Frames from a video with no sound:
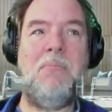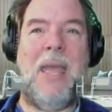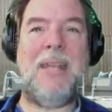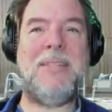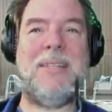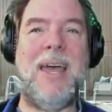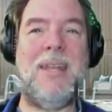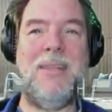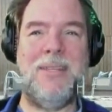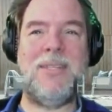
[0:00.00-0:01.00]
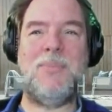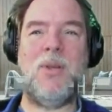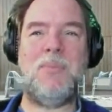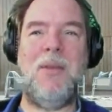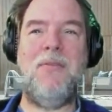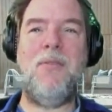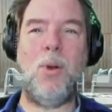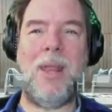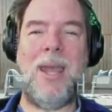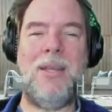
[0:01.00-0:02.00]
Bad slide. This is supposed to be
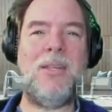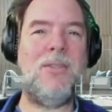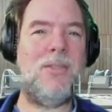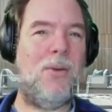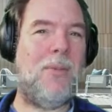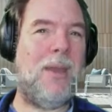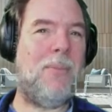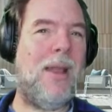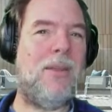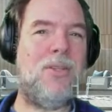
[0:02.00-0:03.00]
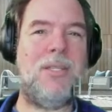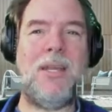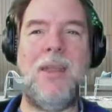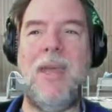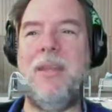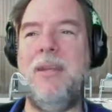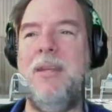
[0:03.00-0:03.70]
4 lines, so my apologies on that.